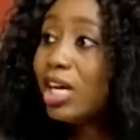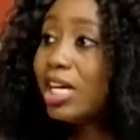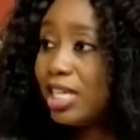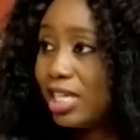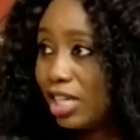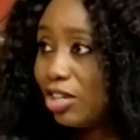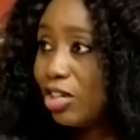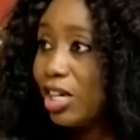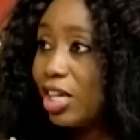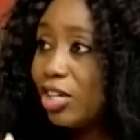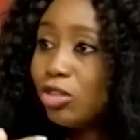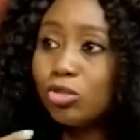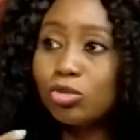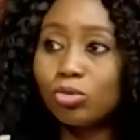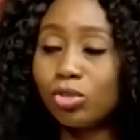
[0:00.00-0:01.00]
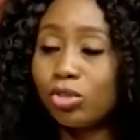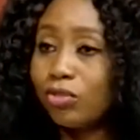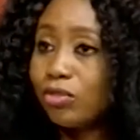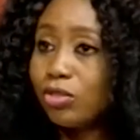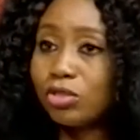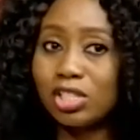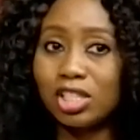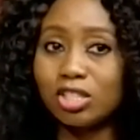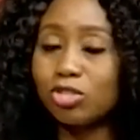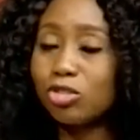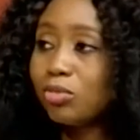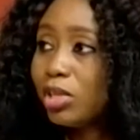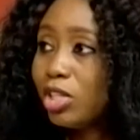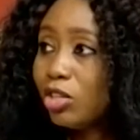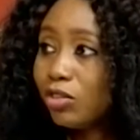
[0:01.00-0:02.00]
Yeah, you can use one of those. There are so
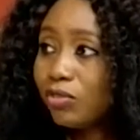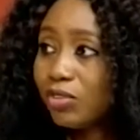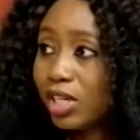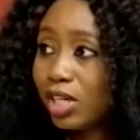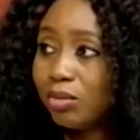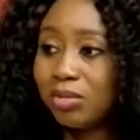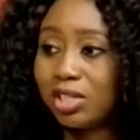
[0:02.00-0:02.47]
many of them.